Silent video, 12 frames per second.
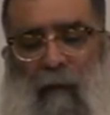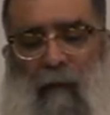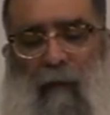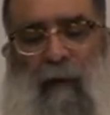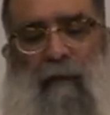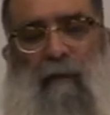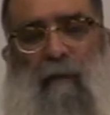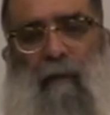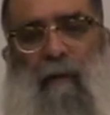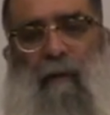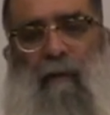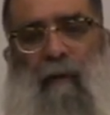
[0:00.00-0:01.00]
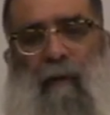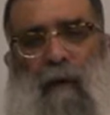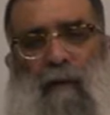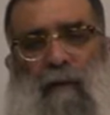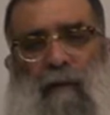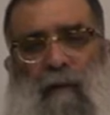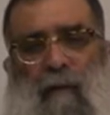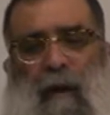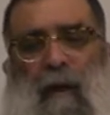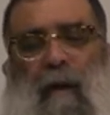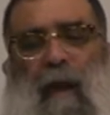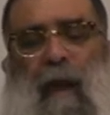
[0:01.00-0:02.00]
going to say,
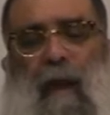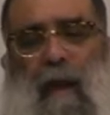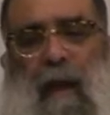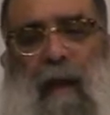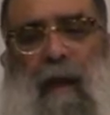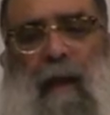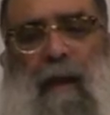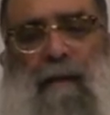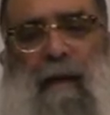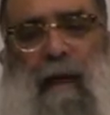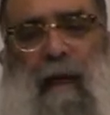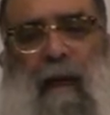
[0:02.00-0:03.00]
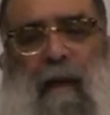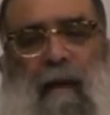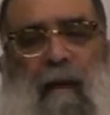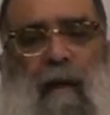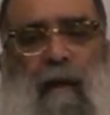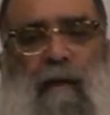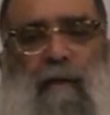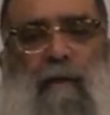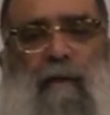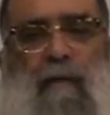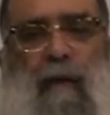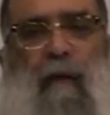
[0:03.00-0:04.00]
well, Hillel HaZaken,
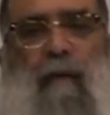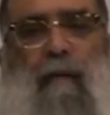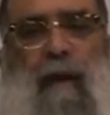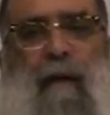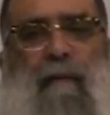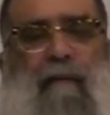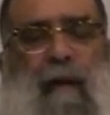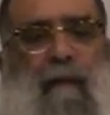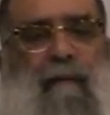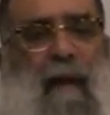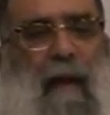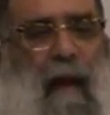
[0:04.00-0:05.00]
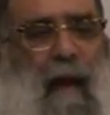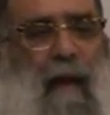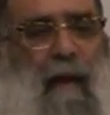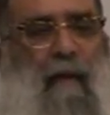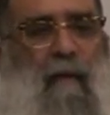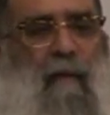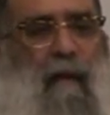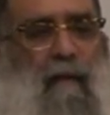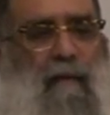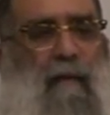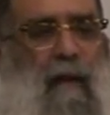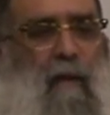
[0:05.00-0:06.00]
ran in front of the guy, he
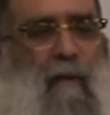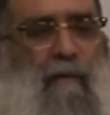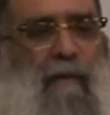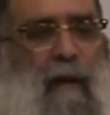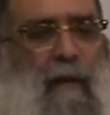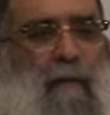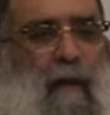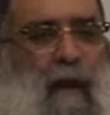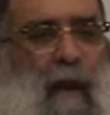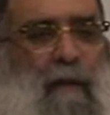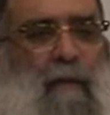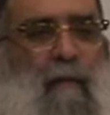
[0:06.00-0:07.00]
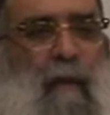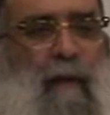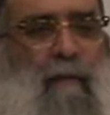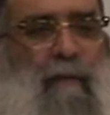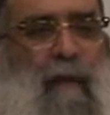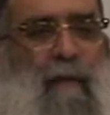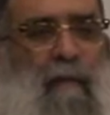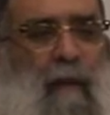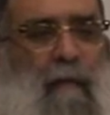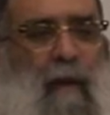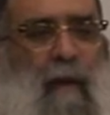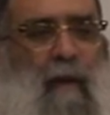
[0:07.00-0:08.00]
couldn't find him a guy to run in front of
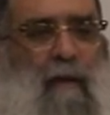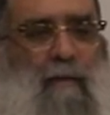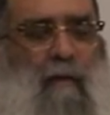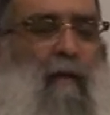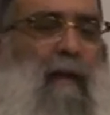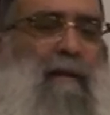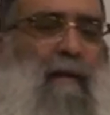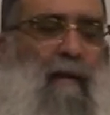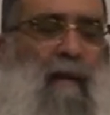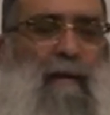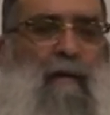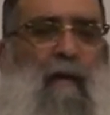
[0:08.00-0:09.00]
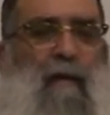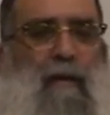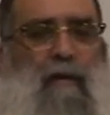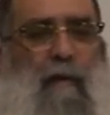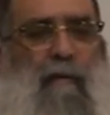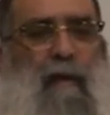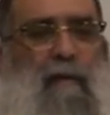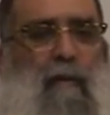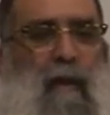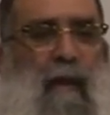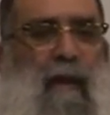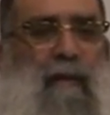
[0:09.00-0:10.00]
him, so let's call it a chauffeur.
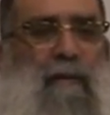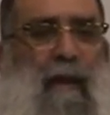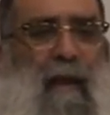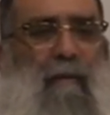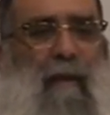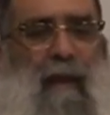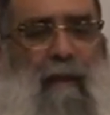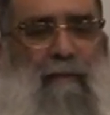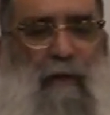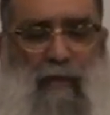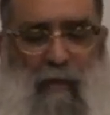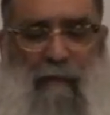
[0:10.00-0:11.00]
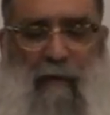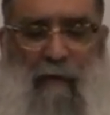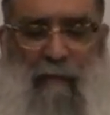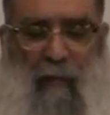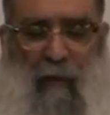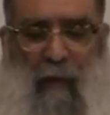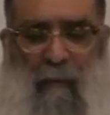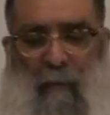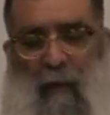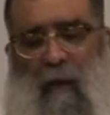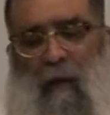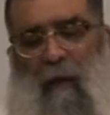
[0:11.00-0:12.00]
So Hillel HaZaken became the chauffeur for him.